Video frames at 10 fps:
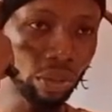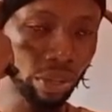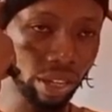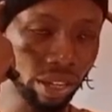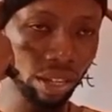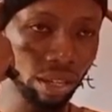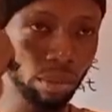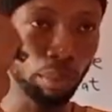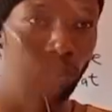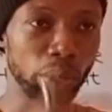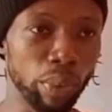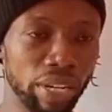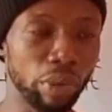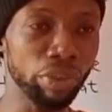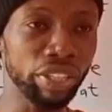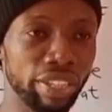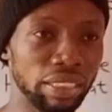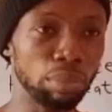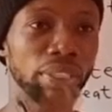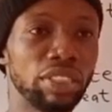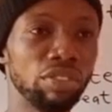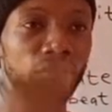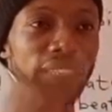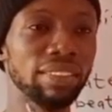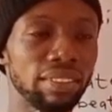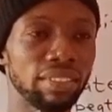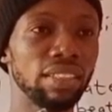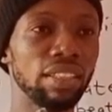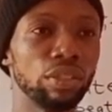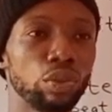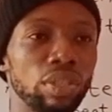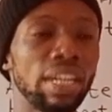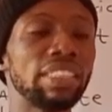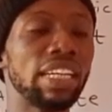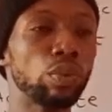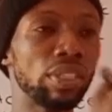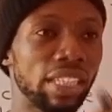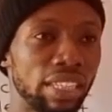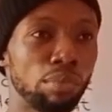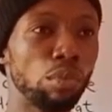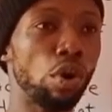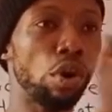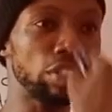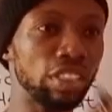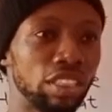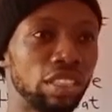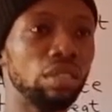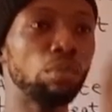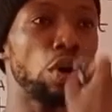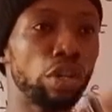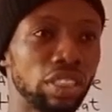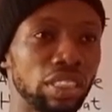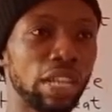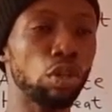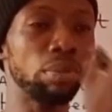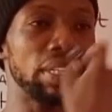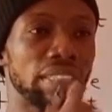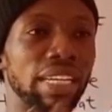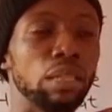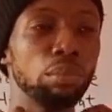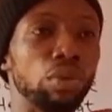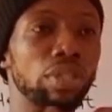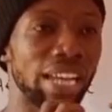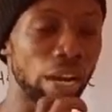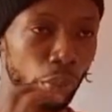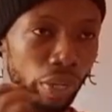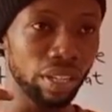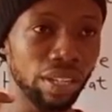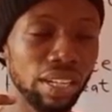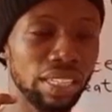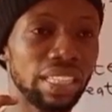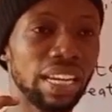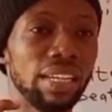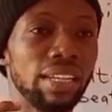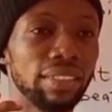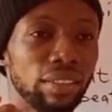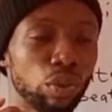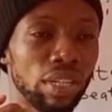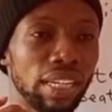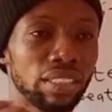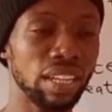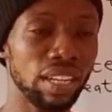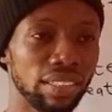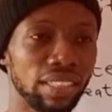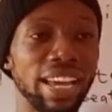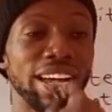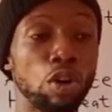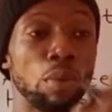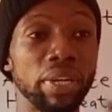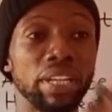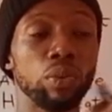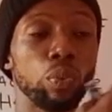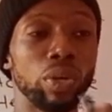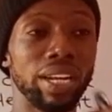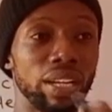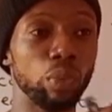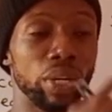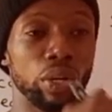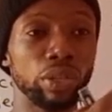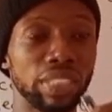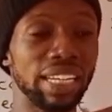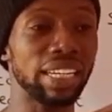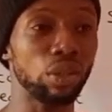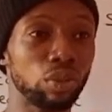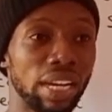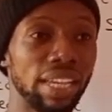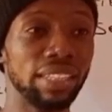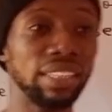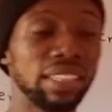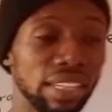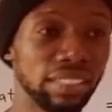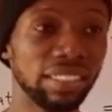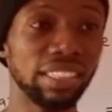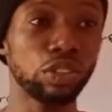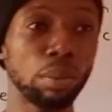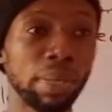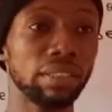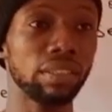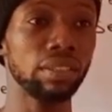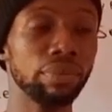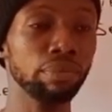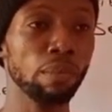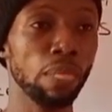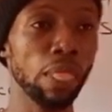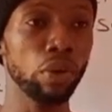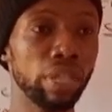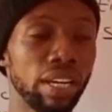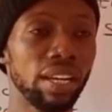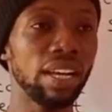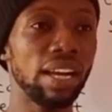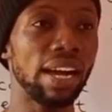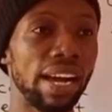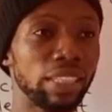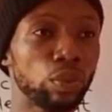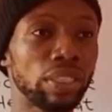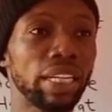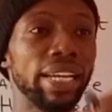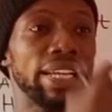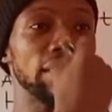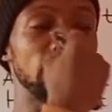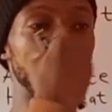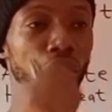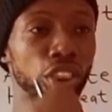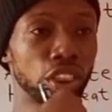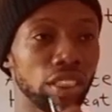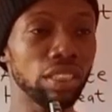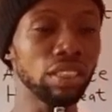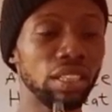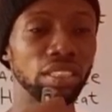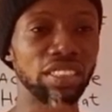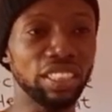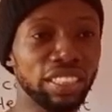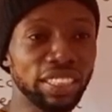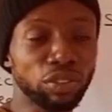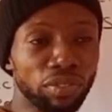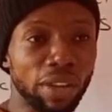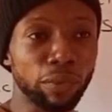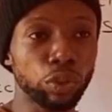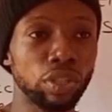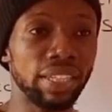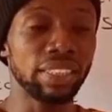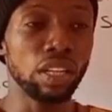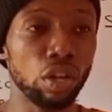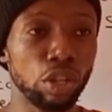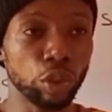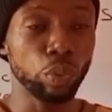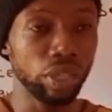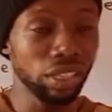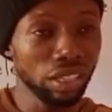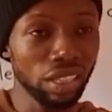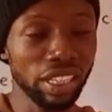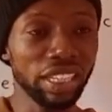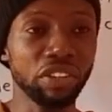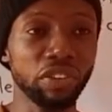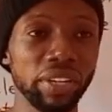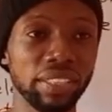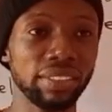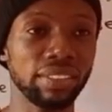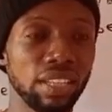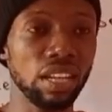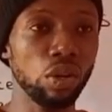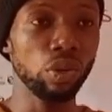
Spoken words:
Okay, brain will now increase the breathing rate so that as you're taking more oxygen are coming inside, the bronchi will dilate so that the air coming in will not encounter any disturbance. Okay, as you're taking in the oxygen, the rate of diffusion in the lungs will increase.